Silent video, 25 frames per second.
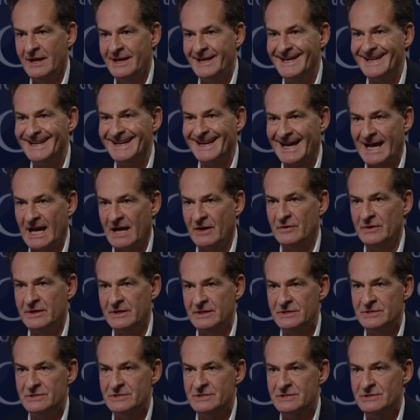
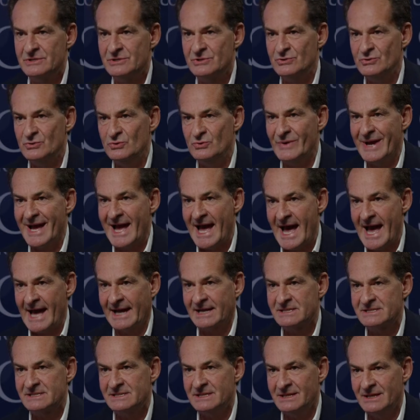encouraged to
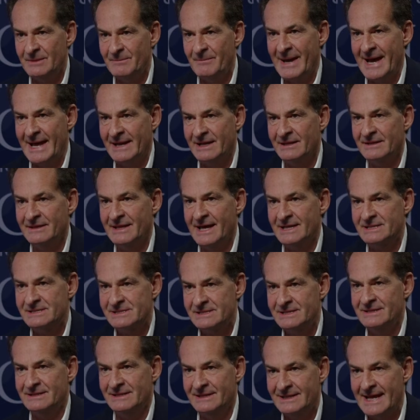act in a manner that's
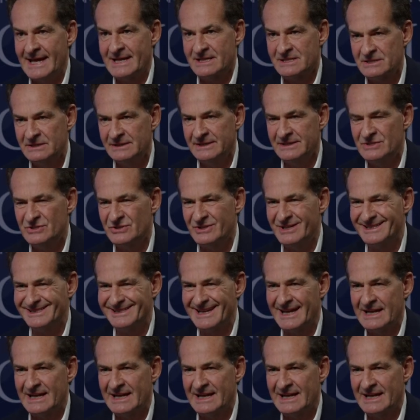in the national interest.